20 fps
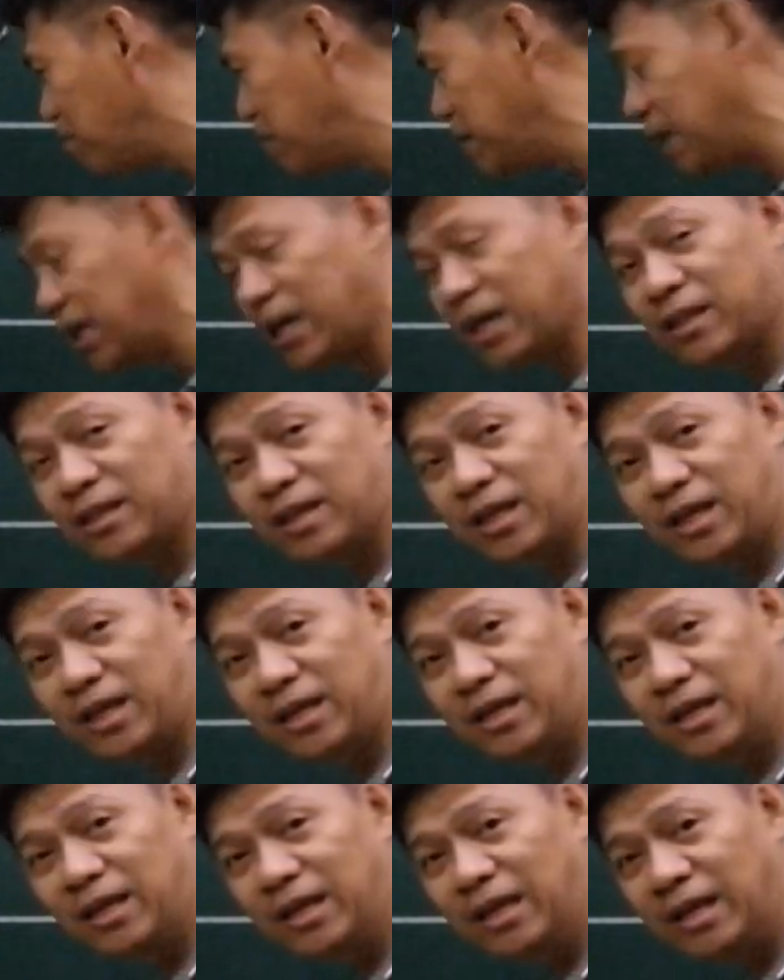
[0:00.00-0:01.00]
B and
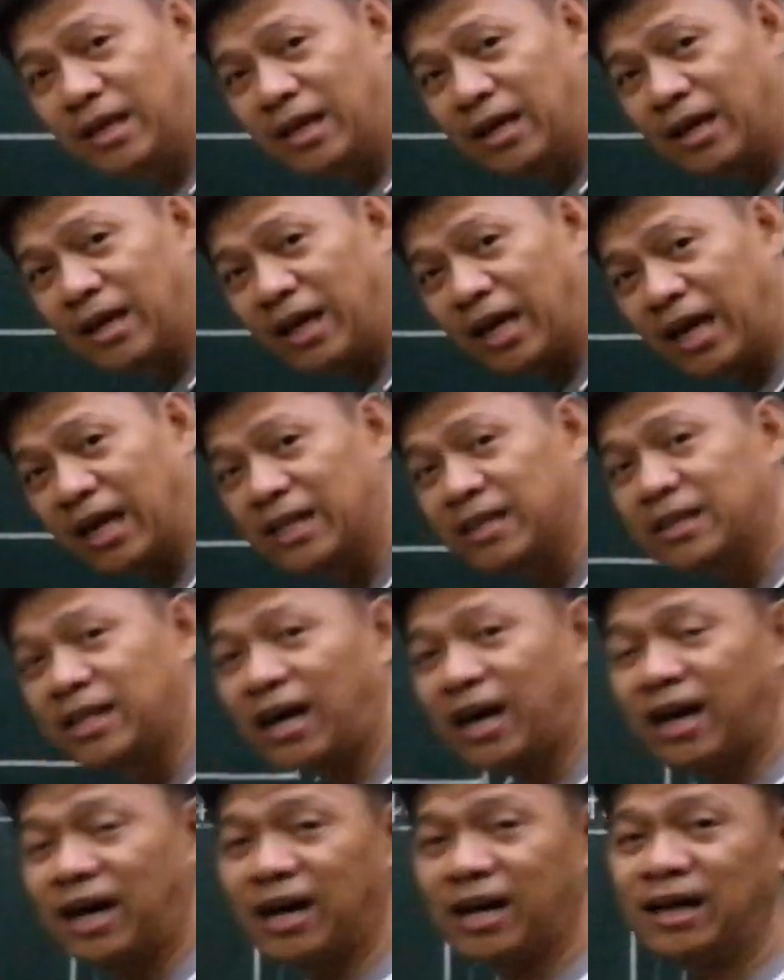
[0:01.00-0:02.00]
D, and
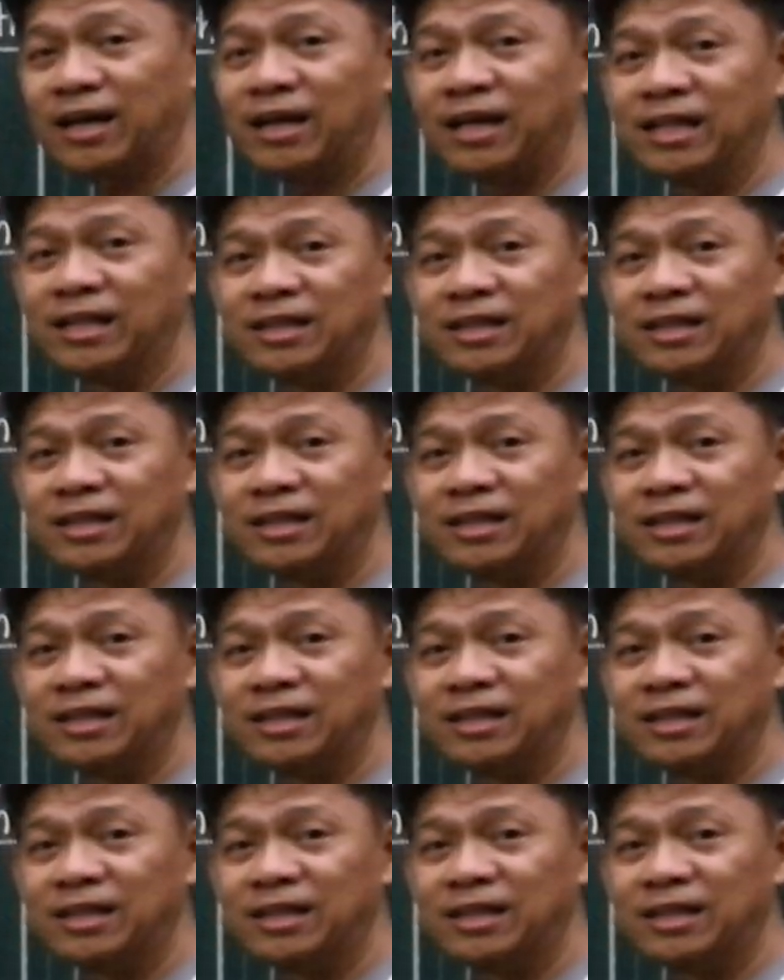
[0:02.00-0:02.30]
the